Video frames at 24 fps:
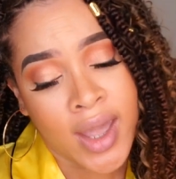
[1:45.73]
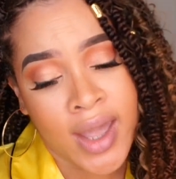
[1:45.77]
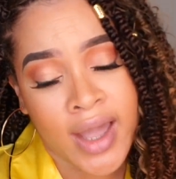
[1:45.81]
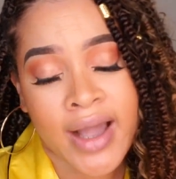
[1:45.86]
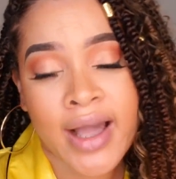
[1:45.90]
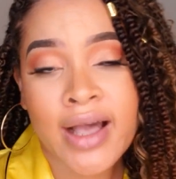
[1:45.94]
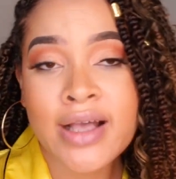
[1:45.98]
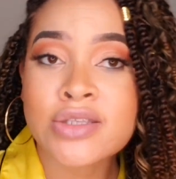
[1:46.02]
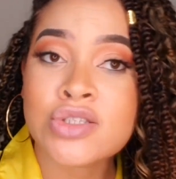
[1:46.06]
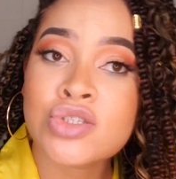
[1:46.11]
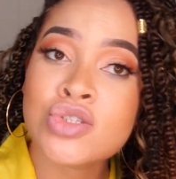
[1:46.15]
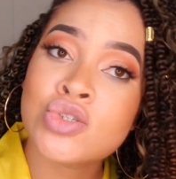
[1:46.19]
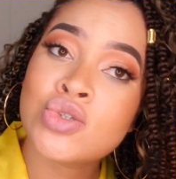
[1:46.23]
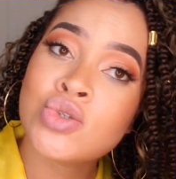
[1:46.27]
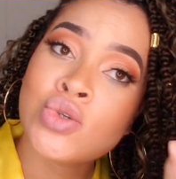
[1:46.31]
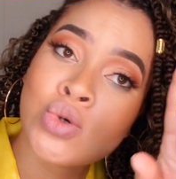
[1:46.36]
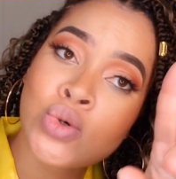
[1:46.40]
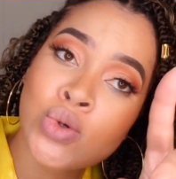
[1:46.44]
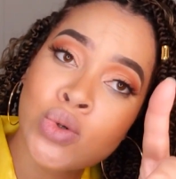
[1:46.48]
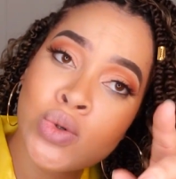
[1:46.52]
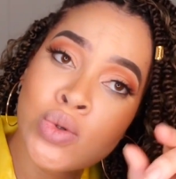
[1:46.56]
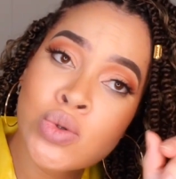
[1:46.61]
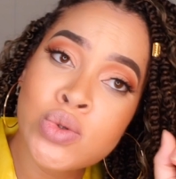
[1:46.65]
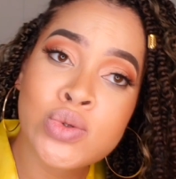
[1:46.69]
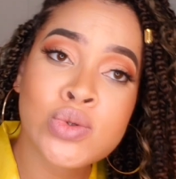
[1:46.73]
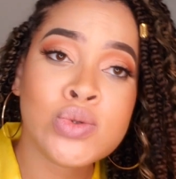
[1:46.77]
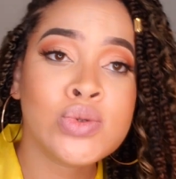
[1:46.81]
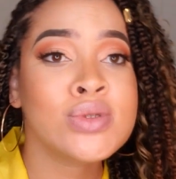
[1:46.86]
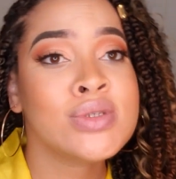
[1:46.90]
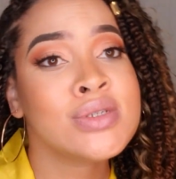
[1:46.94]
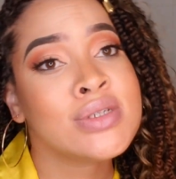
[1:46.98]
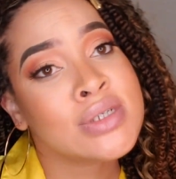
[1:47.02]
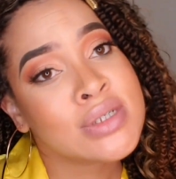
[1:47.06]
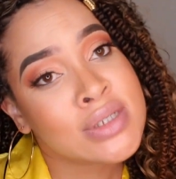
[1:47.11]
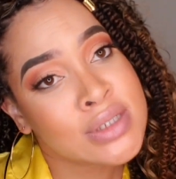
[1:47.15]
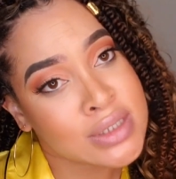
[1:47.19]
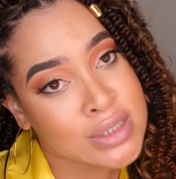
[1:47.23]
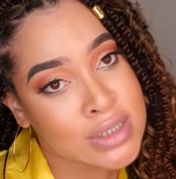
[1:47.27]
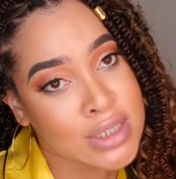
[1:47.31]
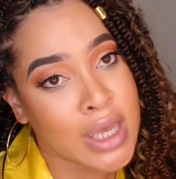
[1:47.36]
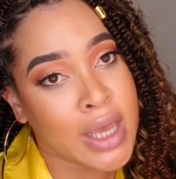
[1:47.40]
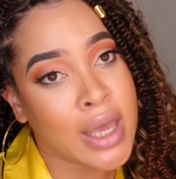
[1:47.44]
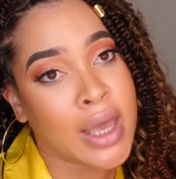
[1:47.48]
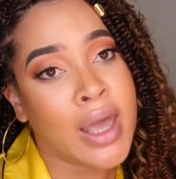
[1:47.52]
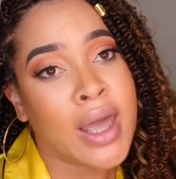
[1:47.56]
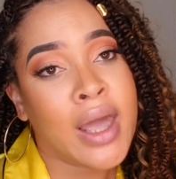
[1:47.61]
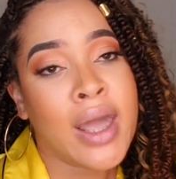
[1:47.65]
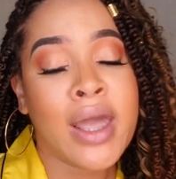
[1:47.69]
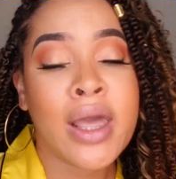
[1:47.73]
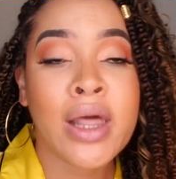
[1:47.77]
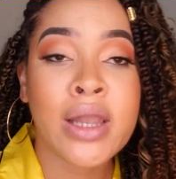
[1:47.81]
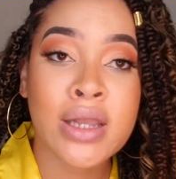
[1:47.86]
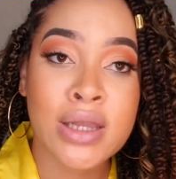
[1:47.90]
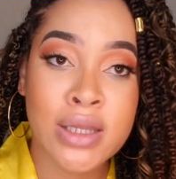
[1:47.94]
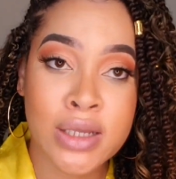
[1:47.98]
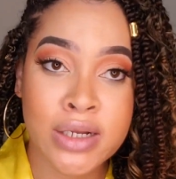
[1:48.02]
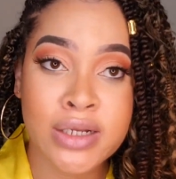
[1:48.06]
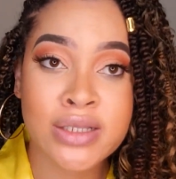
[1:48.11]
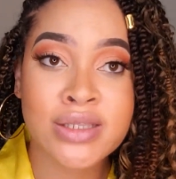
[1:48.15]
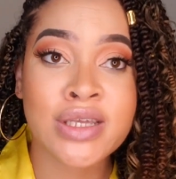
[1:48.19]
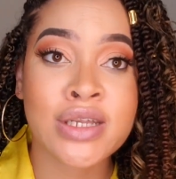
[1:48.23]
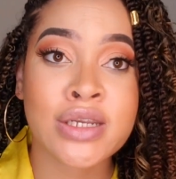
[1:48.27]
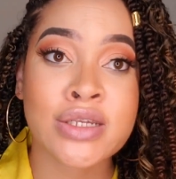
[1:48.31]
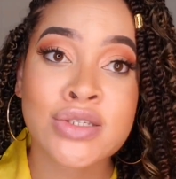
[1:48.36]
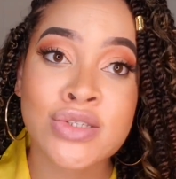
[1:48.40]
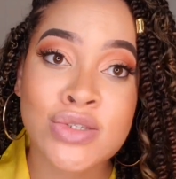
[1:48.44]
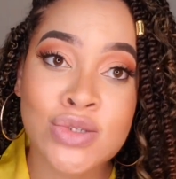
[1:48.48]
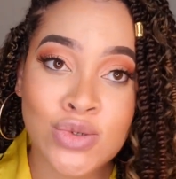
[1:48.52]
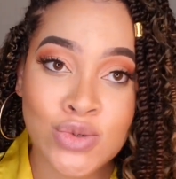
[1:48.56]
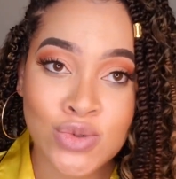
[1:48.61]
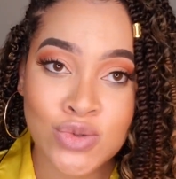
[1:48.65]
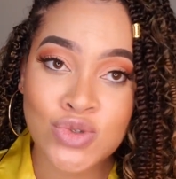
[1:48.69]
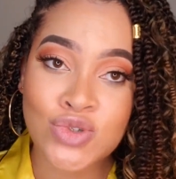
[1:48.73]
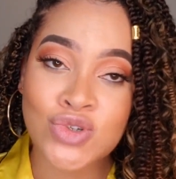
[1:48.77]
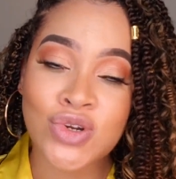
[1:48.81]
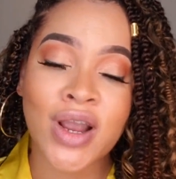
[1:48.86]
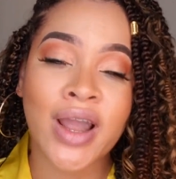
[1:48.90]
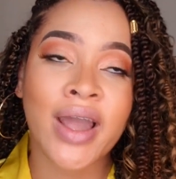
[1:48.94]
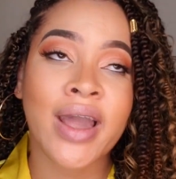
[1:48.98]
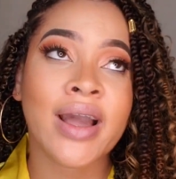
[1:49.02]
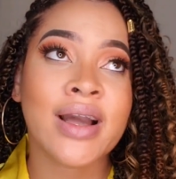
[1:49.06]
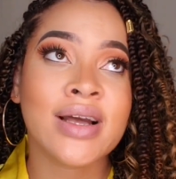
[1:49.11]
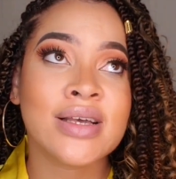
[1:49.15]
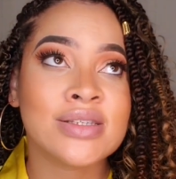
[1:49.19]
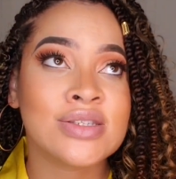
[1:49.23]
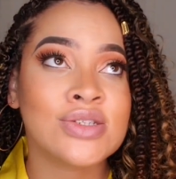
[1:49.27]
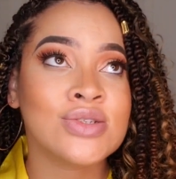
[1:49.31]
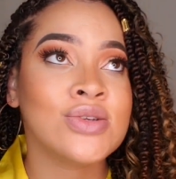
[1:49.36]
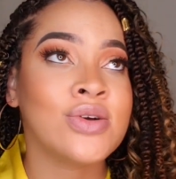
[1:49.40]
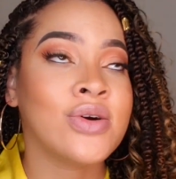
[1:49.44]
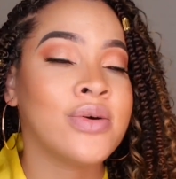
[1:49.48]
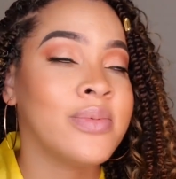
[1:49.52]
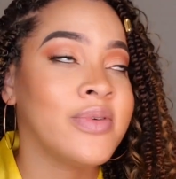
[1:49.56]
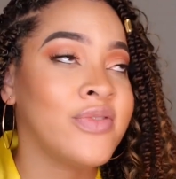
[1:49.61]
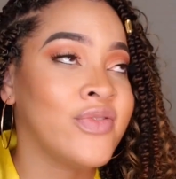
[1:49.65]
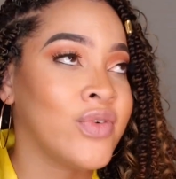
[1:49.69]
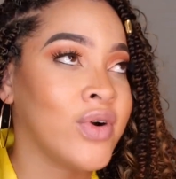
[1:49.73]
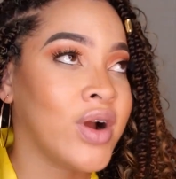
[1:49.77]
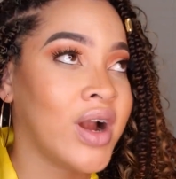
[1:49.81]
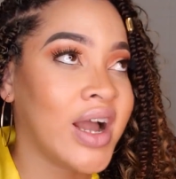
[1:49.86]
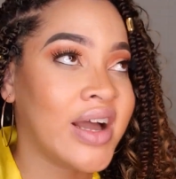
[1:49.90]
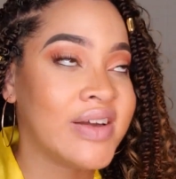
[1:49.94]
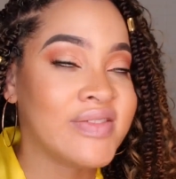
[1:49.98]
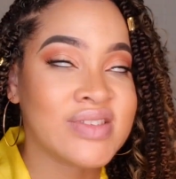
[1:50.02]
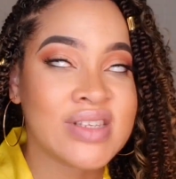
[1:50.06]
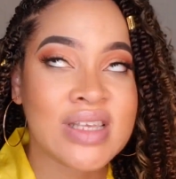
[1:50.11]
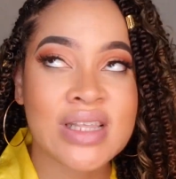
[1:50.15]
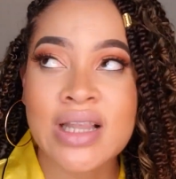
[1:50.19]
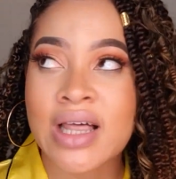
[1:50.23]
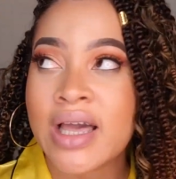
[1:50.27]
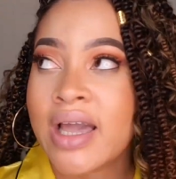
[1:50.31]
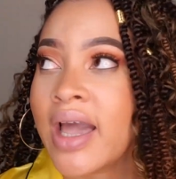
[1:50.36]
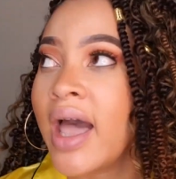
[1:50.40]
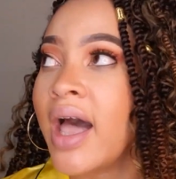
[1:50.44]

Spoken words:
I got schooled today and learned that it's Outre, because you know before I've said like